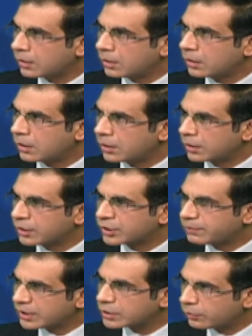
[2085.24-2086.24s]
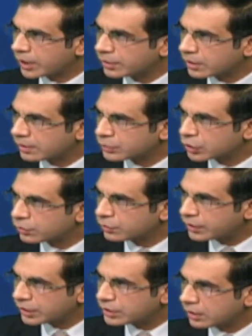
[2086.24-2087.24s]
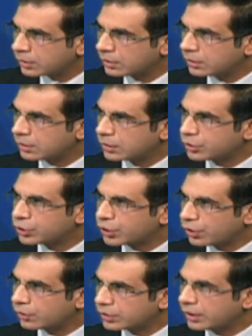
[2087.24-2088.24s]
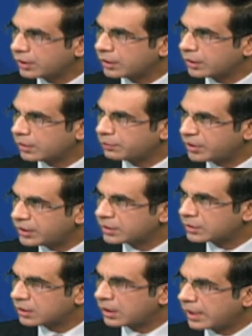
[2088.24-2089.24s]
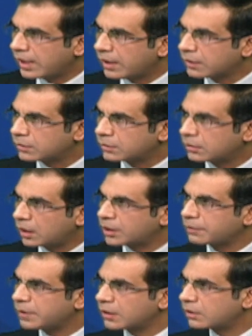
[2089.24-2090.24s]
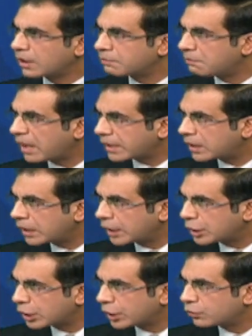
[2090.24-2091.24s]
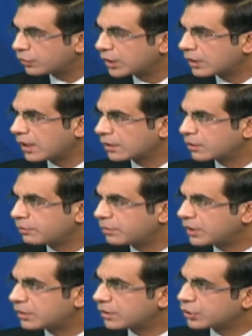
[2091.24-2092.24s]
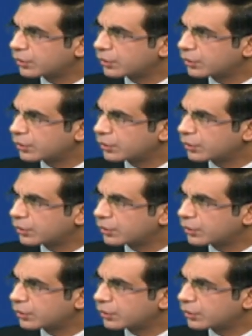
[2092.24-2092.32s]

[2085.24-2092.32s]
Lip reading: especially when it comes to regional security, peace, and ultimately that might lead into international peace and security?